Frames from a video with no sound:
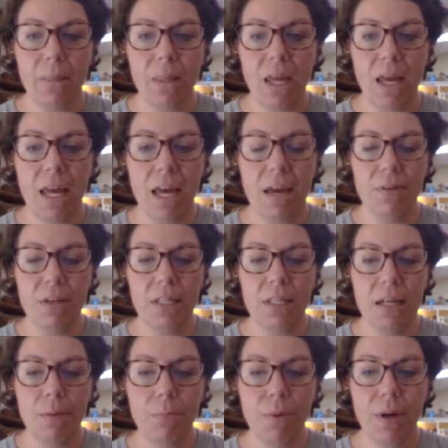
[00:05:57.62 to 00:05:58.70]
I have it set
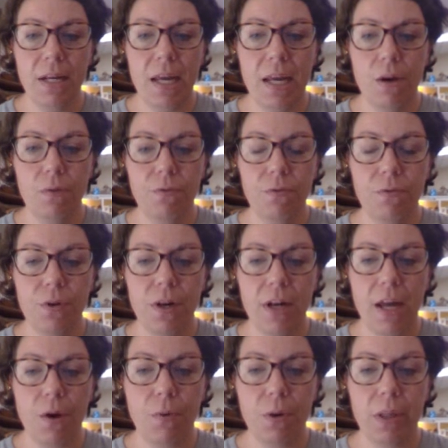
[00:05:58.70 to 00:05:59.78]
up right now for an
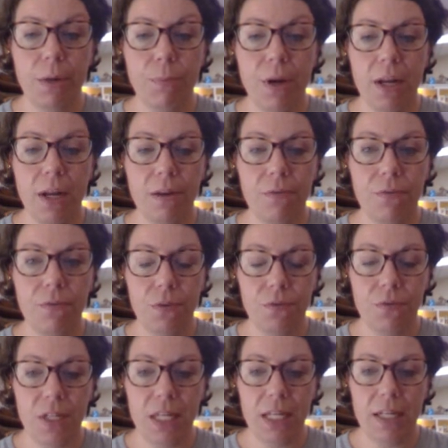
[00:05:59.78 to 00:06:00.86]
hourly rate of
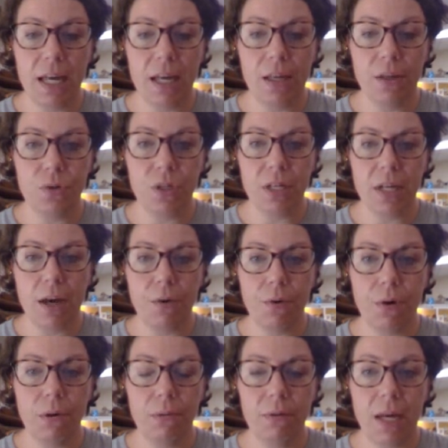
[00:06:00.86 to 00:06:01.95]
$15 an hour.